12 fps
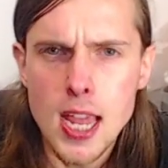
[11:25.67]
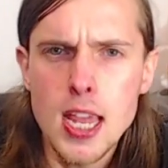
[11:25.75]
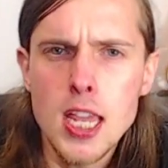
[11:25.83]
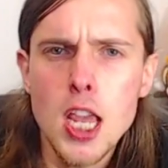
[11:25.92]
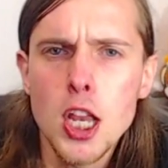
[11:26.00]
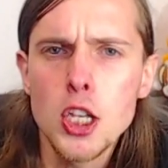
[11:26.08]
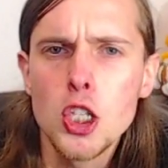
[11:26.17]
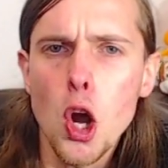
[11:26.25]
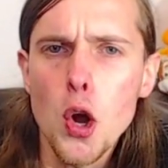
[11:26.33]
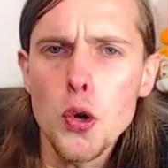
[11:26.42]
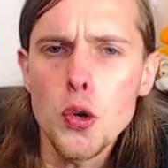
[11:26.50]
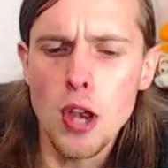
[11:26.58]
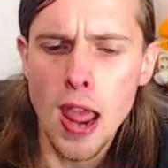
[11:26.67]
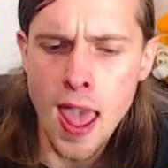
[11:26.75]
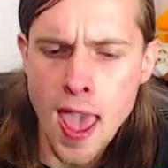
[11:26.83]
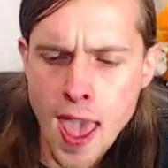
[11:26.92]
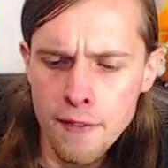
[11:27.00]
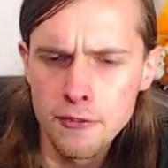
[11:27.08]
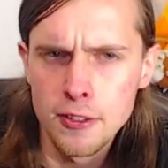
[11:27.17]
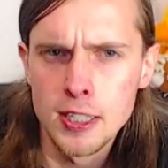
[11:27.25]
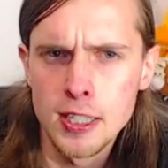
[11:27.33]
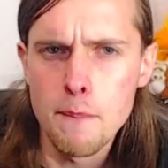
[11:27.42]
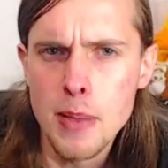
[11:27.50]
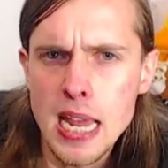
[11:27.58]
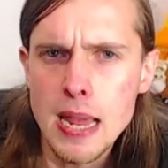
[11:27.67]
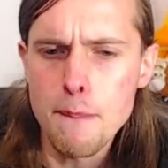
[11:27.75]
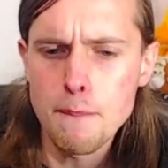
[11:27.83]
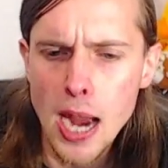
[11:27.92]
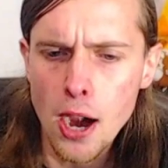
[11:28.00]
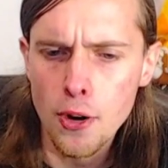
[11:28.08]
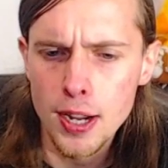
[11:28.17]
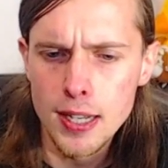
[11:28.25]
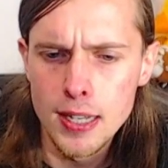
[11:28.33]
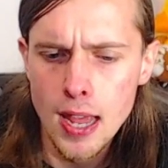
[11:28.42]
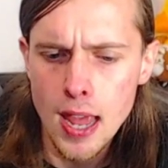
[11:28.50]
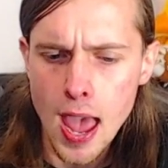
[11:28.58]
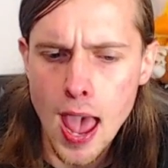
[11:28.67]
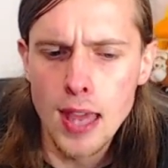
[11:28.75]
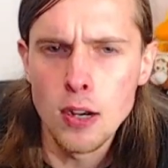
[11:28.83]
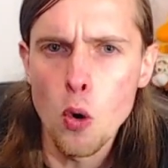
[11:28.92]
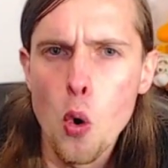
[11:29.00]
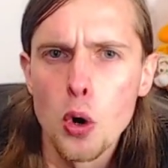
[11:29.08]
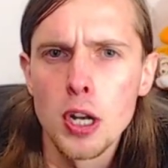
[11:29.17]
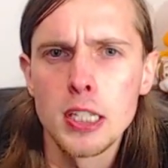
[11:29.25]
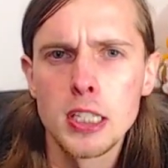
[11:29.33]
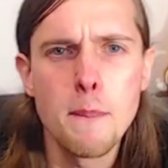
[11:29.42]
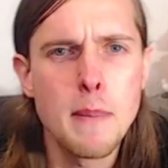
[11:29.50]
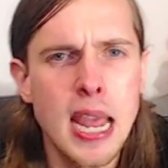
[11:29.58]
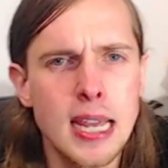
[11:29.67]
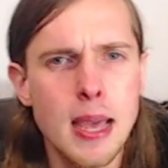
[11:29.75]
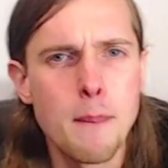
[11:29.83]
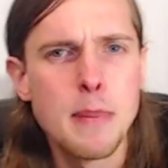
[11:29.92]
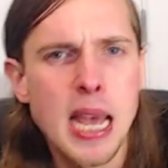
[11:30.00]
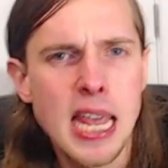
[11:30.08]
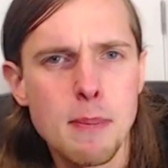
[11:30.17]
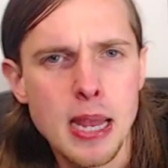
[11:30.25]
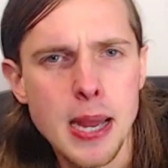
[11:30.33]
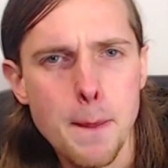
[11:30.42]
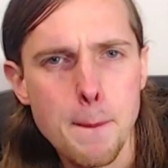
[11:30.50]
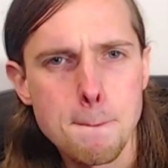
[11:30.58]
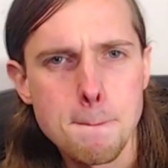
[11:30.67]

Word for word: you don't have to be married in order to make a baby